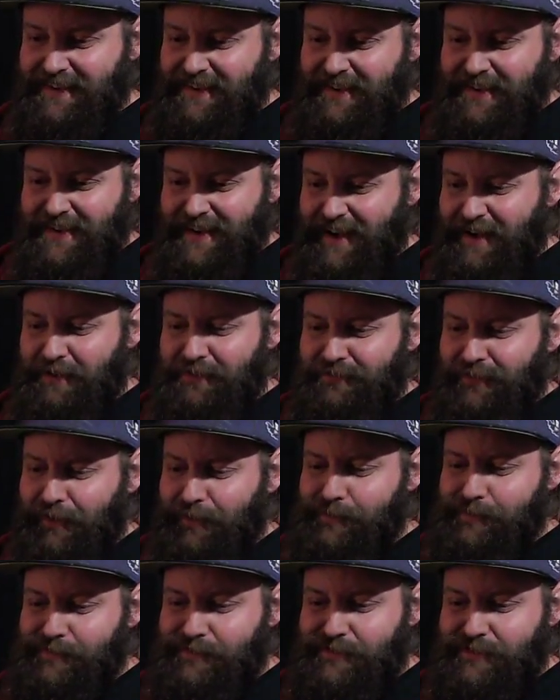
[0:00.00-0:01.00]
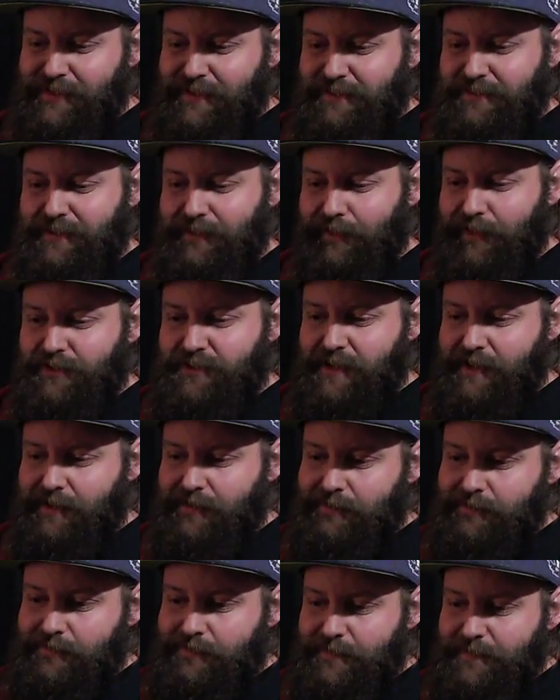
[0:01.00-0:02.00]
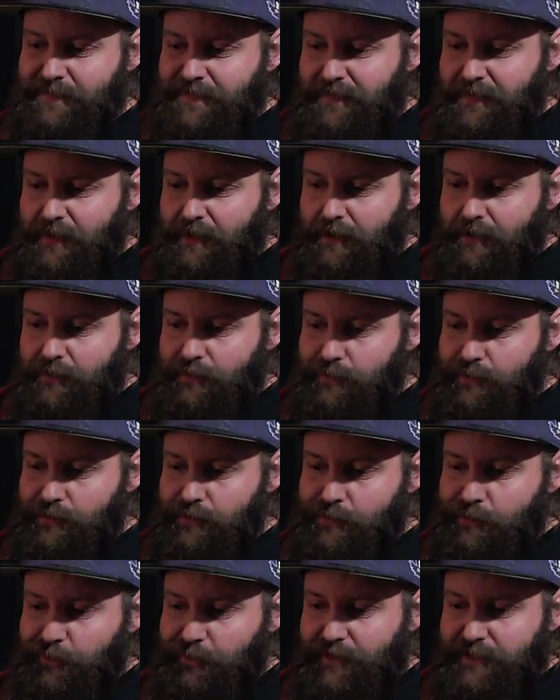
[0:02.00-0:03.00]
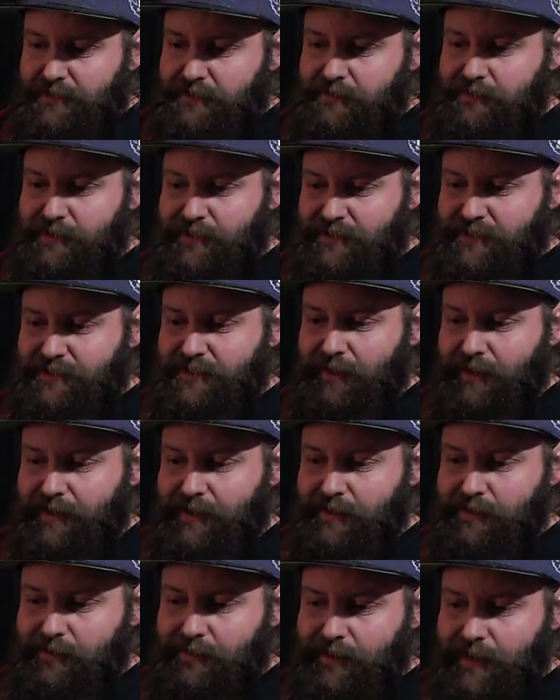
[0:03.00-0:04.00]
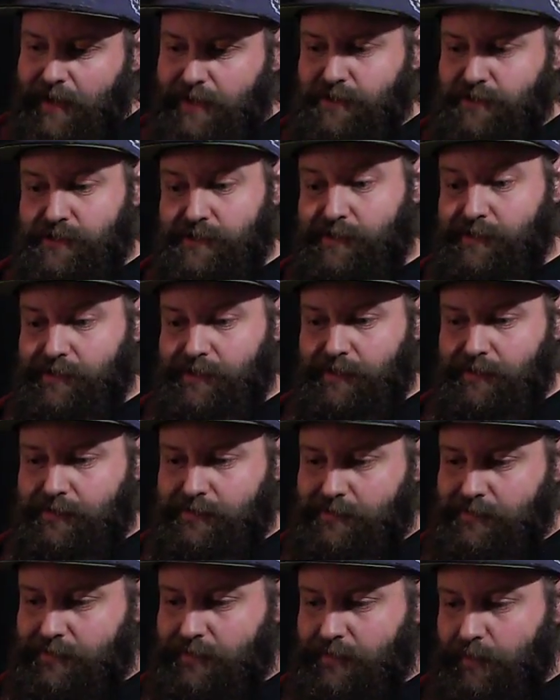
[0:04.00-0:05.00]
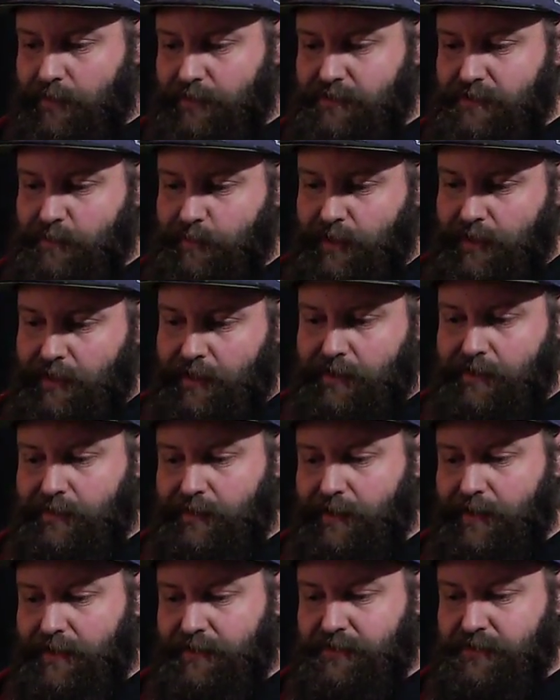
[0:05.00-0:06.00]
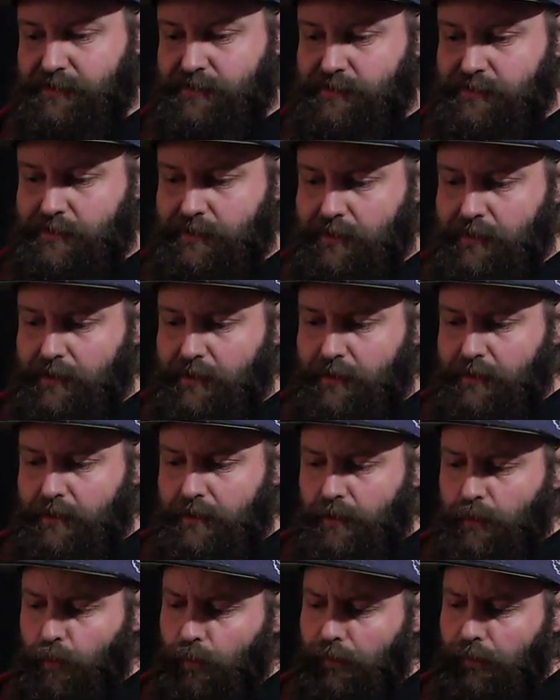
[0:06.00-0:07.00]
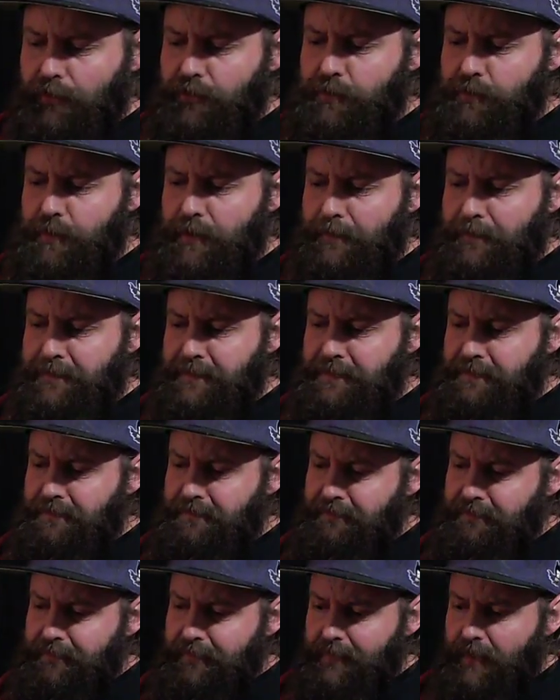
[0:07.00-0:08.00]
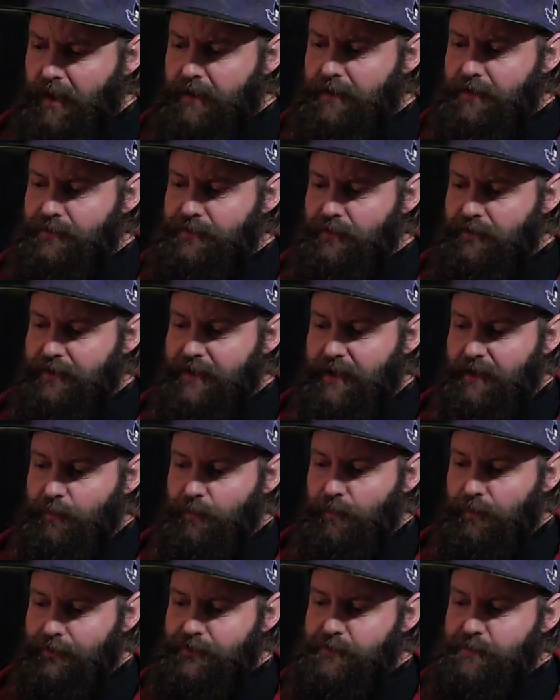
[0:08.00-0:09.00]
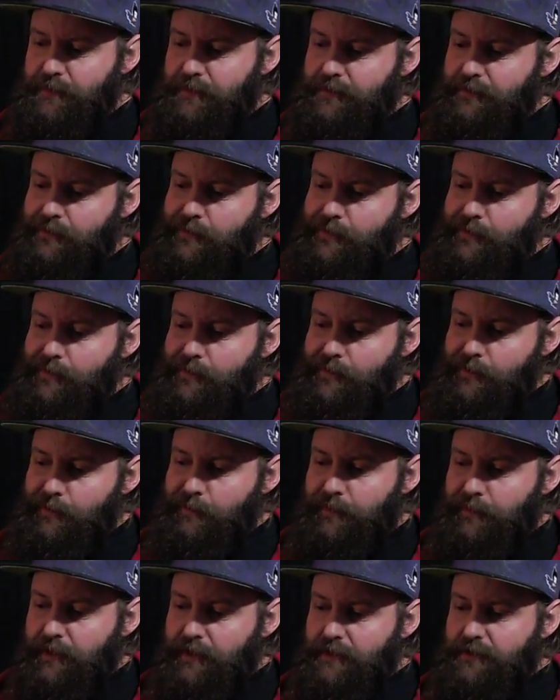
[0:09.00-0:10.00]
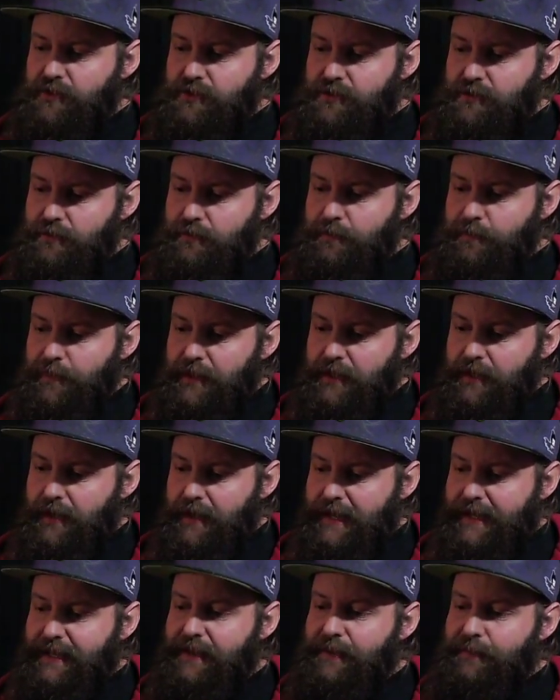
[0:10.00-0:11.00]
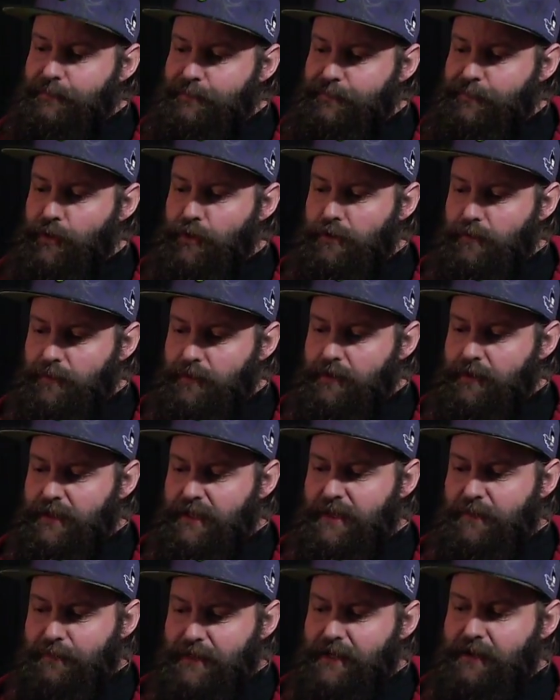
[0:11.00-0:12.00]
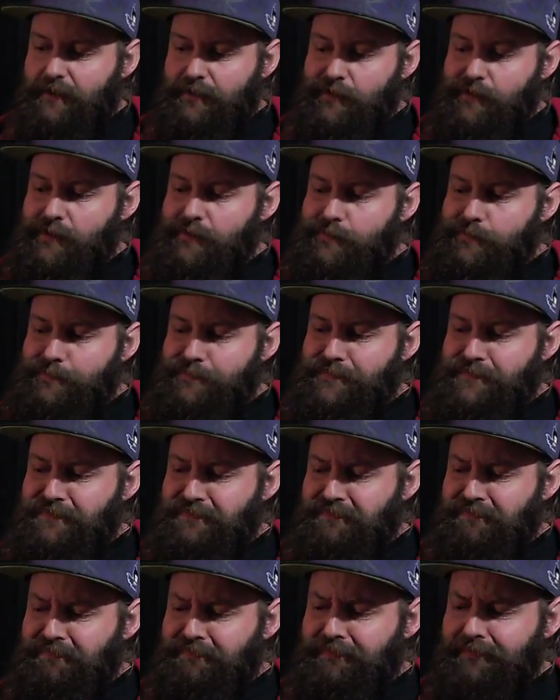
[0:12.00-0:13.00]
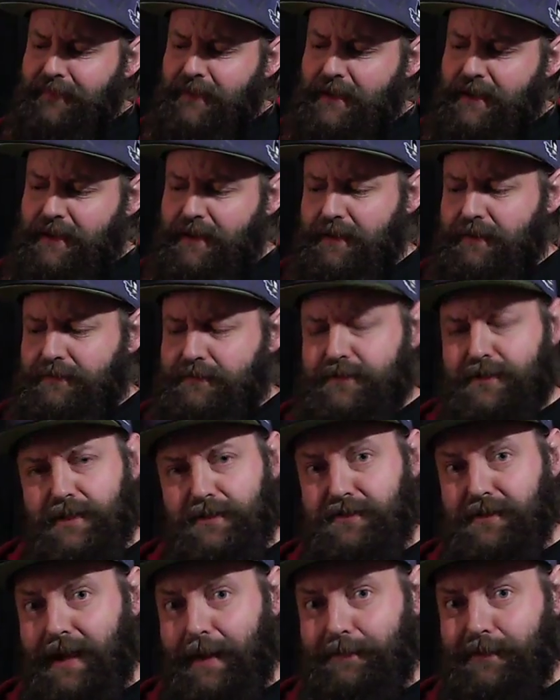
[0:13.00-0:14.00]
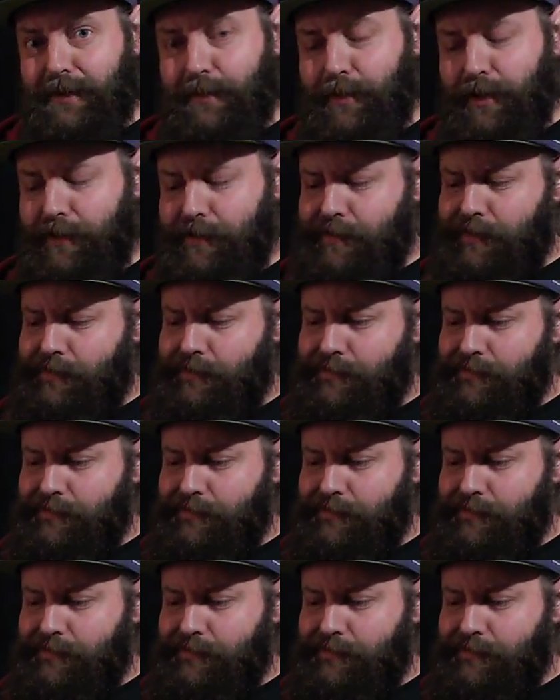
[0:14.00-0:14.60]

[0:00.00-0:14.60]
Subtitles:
Our fault, says Yellow Jacket. Ooh, this is exciting. Has she, Asks Wasp. Not yet, Wasp. But it should be any minute now, says Captain America.